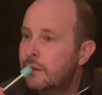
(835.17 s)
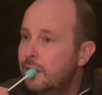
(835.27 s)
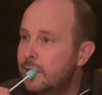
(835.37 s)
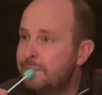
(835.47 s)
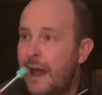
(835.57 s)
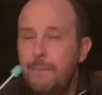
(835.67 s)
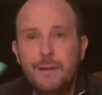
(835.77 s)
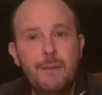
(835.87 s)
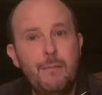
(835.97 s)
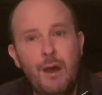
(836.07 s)
and I'm
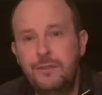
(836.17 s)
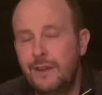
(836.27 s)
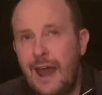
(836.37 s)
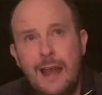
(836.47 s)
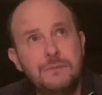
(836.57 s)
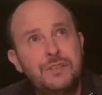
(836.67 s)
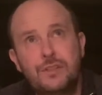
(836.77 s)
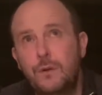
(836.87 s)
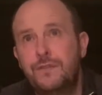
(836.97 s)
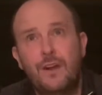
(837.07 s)
dabbing my mouth and I am
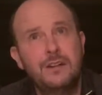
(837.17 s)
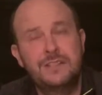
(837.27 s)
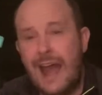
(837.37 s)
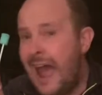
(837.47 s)
so thirsty